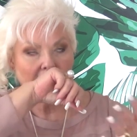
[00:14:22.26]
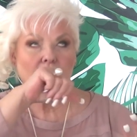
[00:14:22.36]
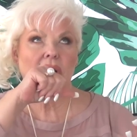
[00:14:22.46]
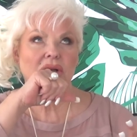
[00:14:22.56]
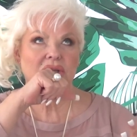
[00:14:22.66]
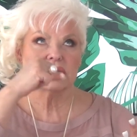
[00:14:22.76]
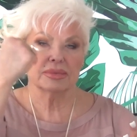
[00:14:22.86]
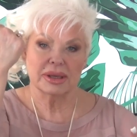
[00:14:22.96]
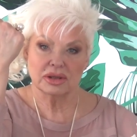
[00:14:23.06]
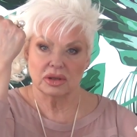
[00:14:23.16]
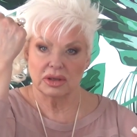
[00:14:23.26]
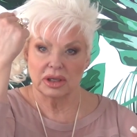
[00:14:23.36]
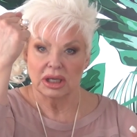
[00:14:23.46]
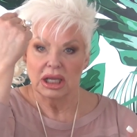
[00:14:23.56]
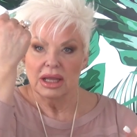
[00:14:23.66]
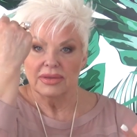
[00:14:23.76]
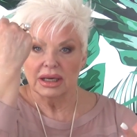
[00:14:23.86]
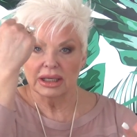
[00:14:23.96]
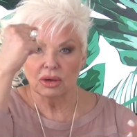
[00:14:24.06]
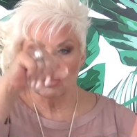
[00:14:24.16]
Oh gosh, it smells so good
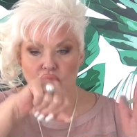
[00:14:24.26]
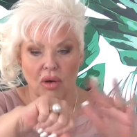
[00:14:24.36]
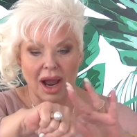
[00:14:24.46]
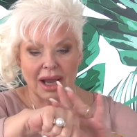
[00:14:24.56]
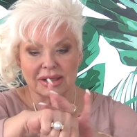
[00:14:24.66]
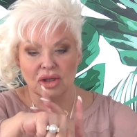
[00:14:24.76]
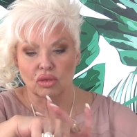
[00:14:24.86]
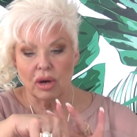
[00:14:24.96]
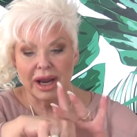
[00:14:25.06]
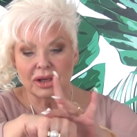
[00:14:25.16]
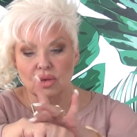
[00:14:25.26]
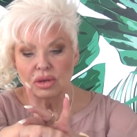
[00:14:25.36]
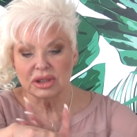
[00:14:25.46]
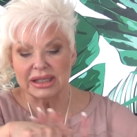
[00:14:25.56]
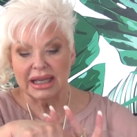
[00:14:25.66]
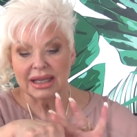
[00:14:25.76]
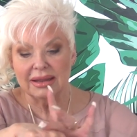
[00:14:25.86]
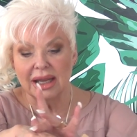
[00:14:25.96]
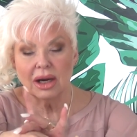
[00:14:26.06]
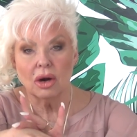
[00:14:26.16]
the little rice granules
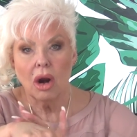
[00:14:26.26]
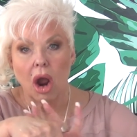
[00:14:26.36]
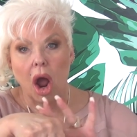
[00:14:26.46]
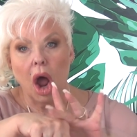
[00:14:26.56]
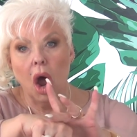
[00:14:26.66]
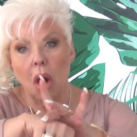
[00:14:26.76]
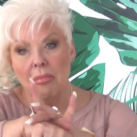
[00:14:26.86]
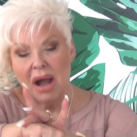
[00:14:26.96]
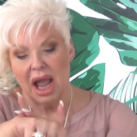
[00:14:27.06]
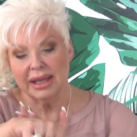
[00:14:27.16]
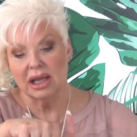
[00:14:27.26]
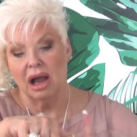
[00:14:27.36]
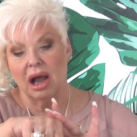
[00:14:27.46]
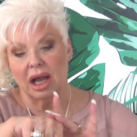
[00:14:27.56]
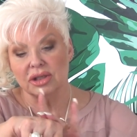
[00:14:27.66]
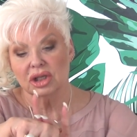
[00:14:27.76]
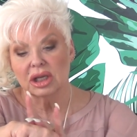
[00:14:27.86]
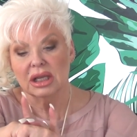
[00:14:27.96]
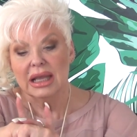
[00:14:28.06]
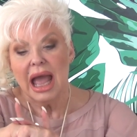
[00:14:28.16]
in there. Oh my gosh.
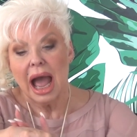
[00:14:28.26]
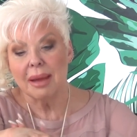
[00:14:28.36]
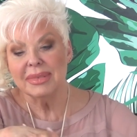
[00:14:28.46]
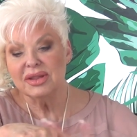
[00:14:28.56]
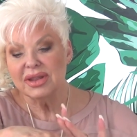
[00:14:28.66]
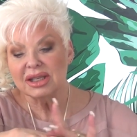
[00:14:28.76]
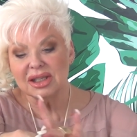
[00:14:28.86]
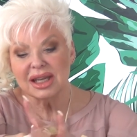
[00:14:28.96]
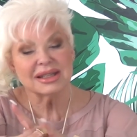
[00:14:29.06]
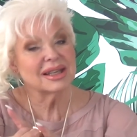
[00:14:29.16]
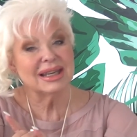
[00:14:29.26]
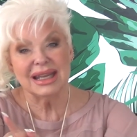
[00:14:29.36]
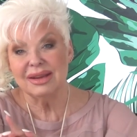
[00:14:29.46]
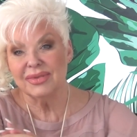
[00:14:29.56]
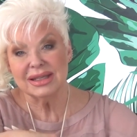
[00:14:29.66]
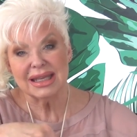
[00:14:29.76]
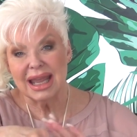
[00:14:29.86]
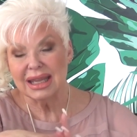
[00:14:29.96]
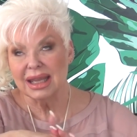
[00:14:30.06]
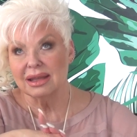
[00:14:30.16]
I mean, this doesn't even
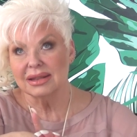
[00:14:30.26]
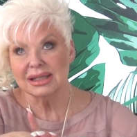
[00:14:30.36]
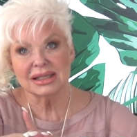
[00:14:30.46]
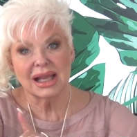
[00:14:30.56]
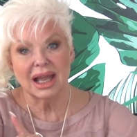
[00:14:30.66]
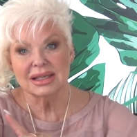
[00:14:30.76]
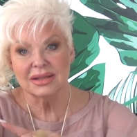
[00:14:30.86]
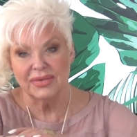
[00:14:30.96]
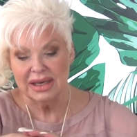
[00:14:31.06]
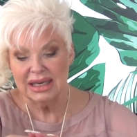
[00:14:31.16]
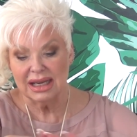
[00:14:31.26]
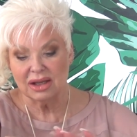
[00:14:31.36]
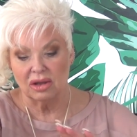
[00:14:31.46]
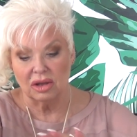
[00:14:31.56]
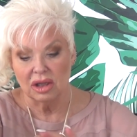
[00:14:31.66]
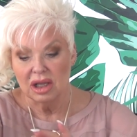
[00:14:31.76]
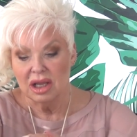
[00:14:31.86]
take the size of a nickel